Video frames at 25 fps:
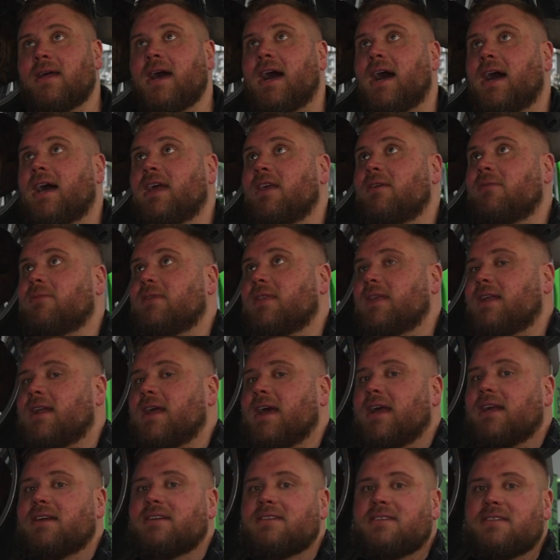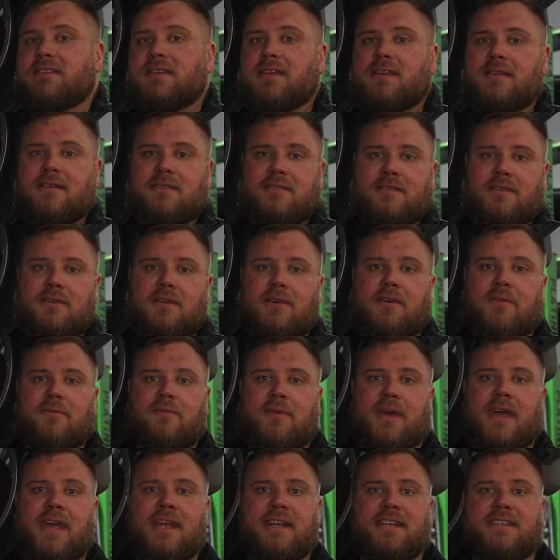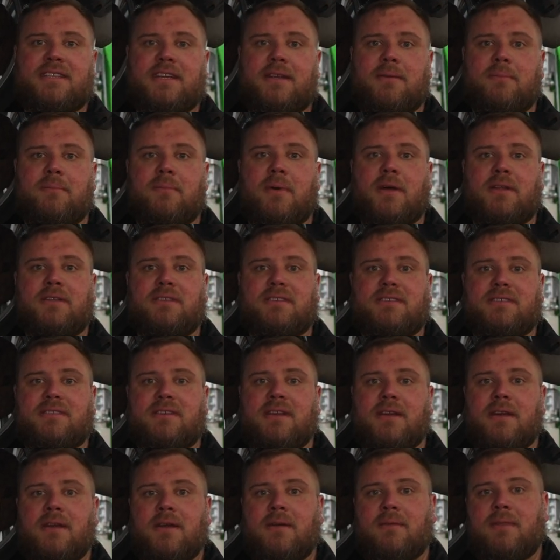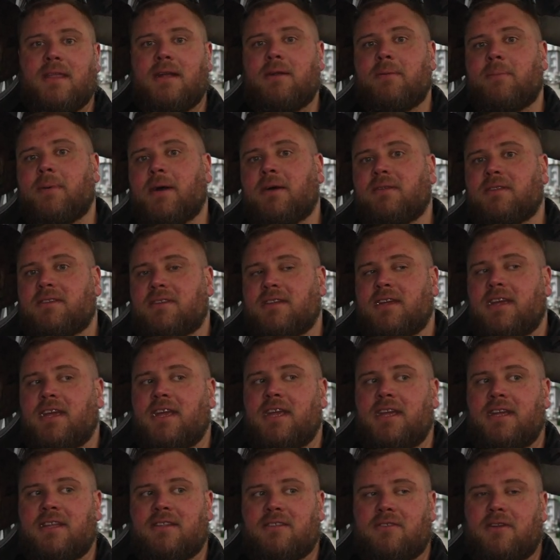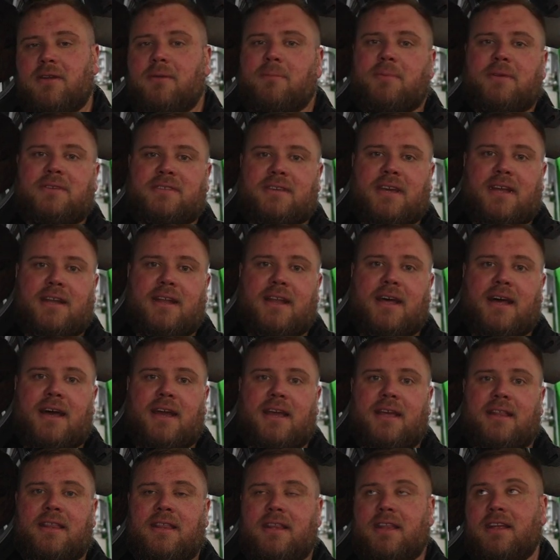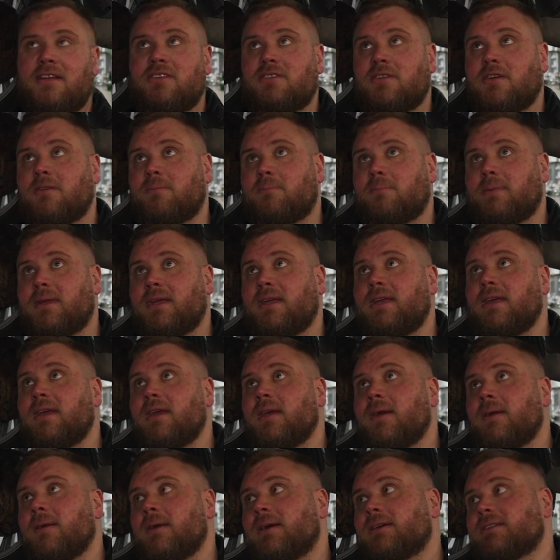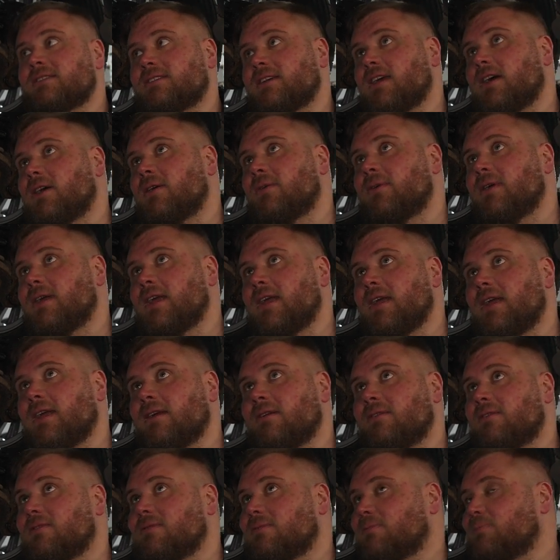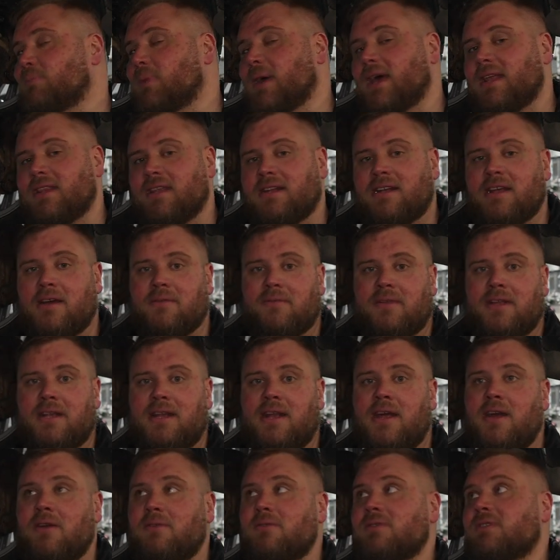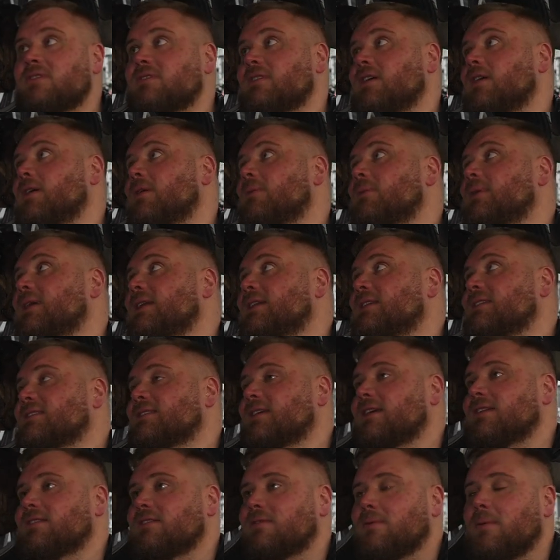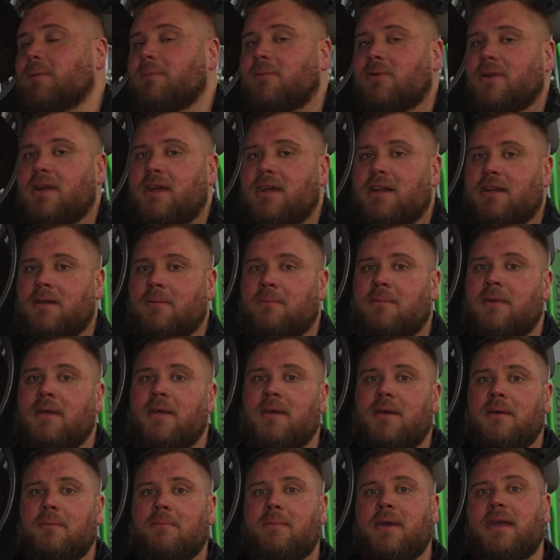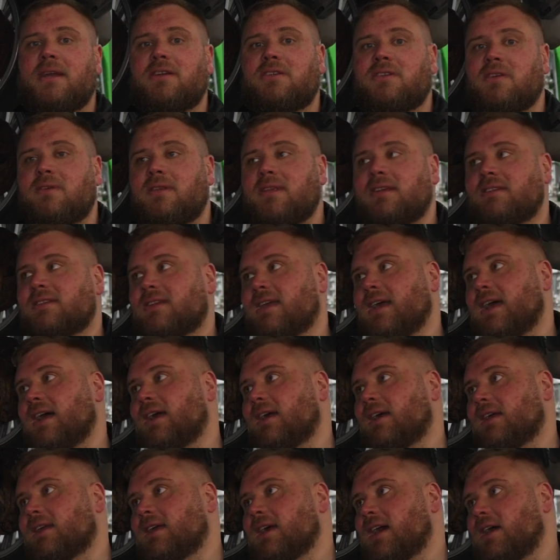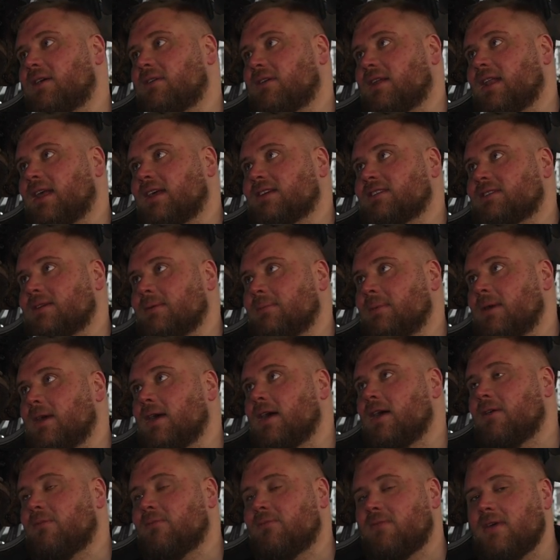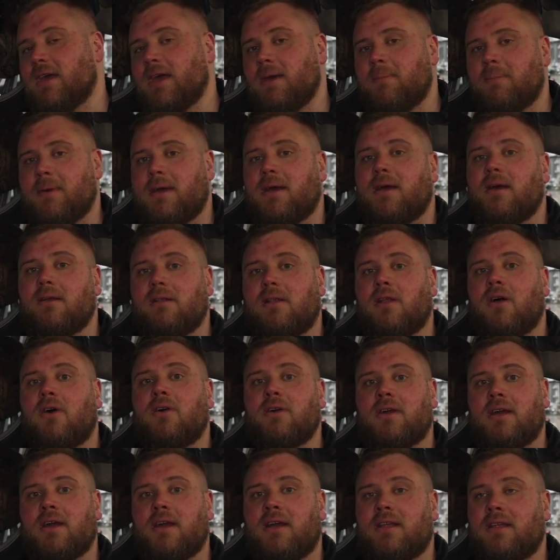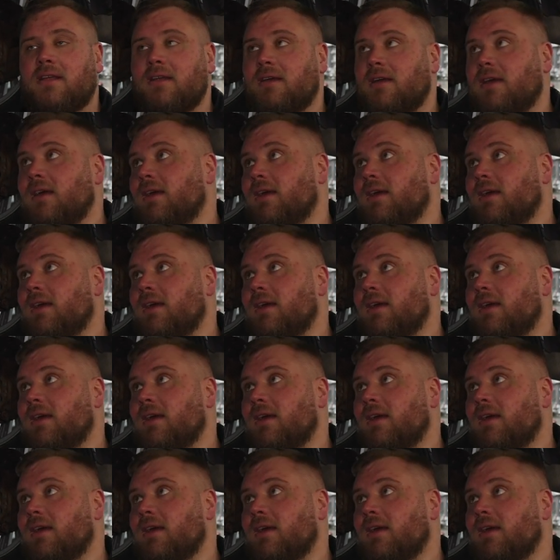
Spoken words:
high for the next sort of 18 months. They're about 33% higher than they should be, so bet the devil he knows. So he decided to upgrade them, make sure this car would last him a fair bit longer,